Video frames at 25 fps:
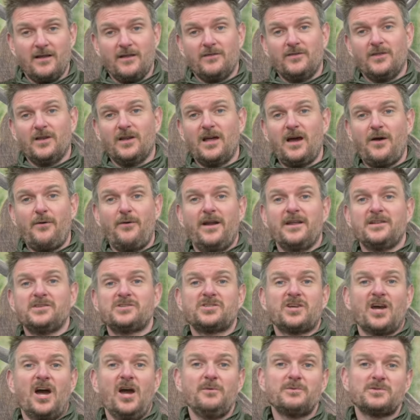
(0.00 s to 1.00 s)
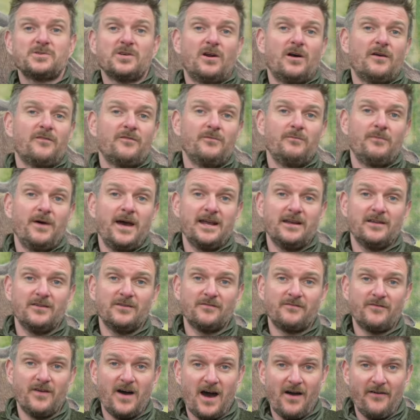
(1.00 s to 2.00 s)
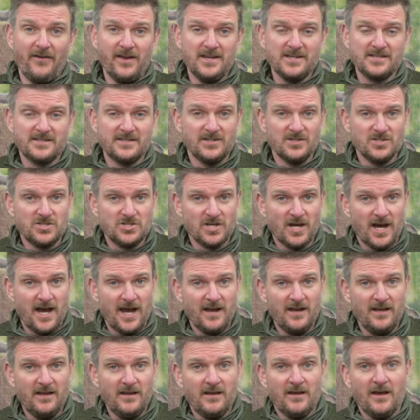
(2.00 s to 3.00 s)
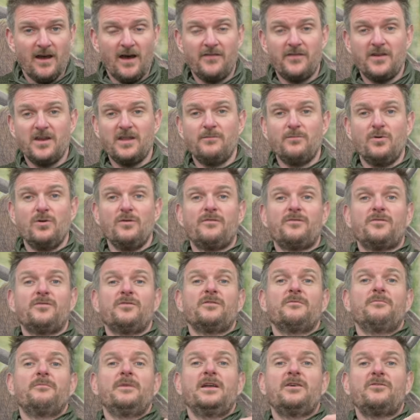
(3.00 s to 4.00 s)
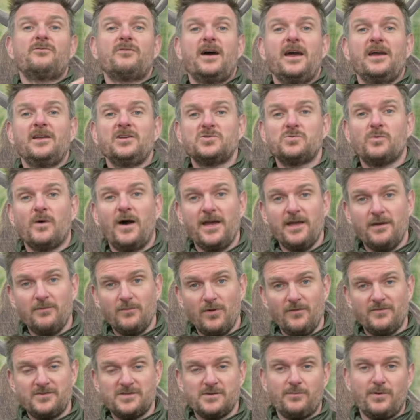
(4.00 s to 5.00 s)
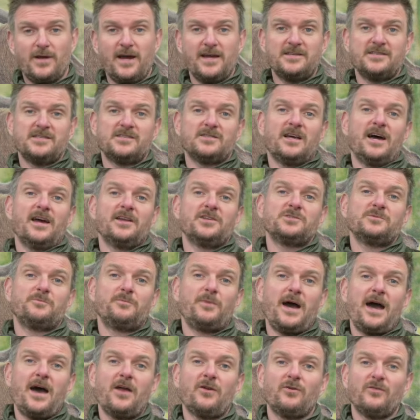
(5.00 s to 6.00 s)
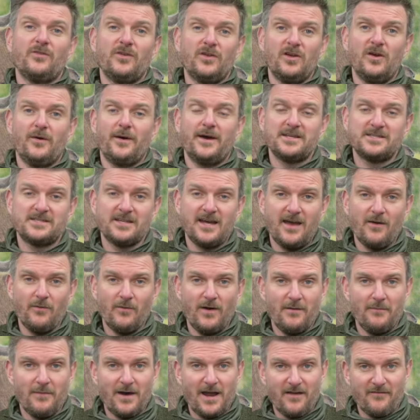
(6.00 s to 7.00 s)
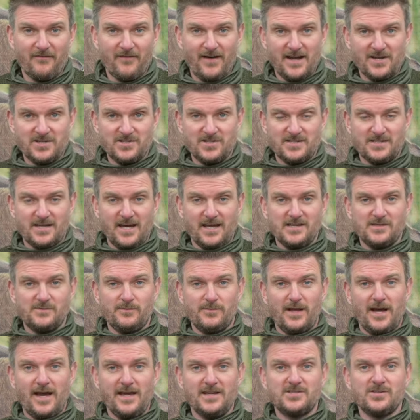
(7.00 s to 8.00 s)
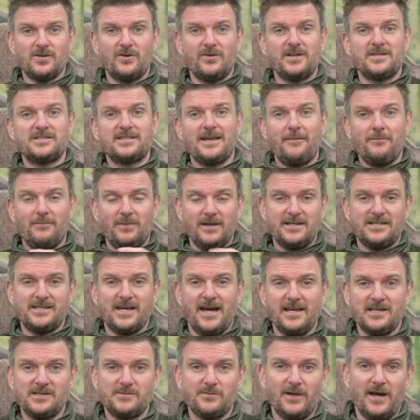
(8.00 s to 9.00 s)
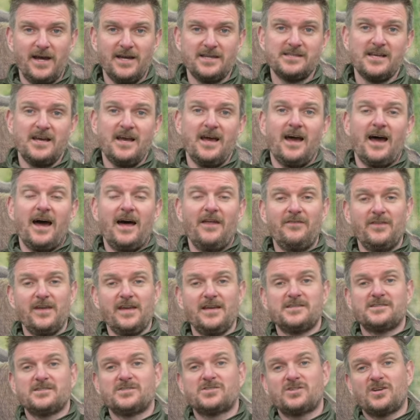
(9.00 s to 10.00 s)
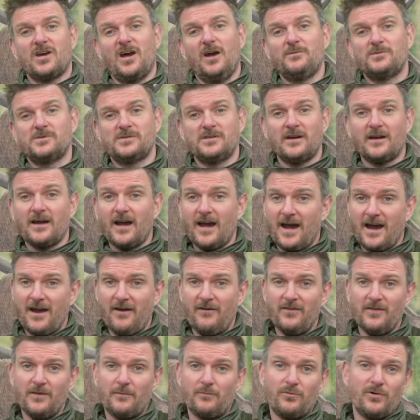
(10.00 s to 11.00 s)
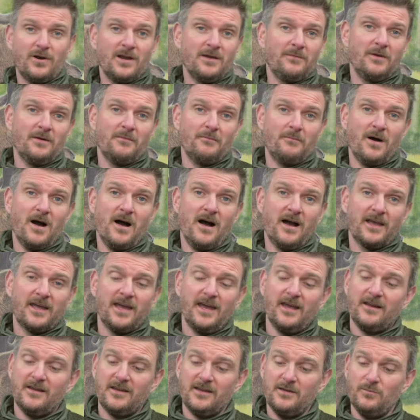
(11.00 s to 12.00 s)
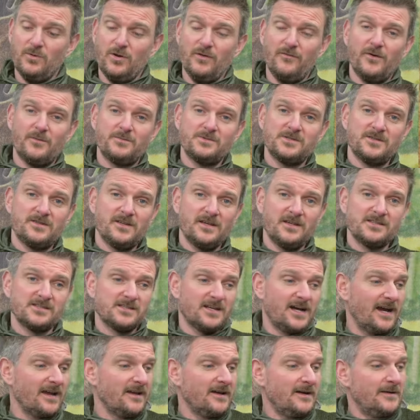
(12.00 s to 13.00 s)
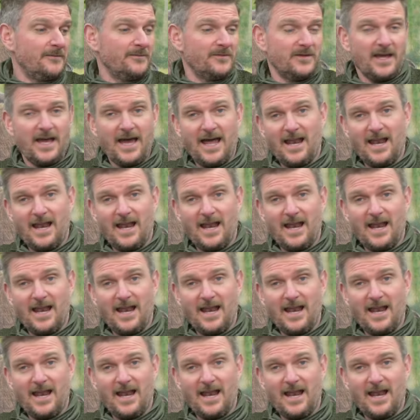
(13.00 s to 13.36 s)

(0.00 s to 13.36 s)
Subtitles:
The lower end scopes are often made in the Far East, in China, and then you move through the mid-range where you move to places like Japan or the USA where manufacture takes place or assembly takes place, and these are scopes that are higher in the premium market. You move up to things like the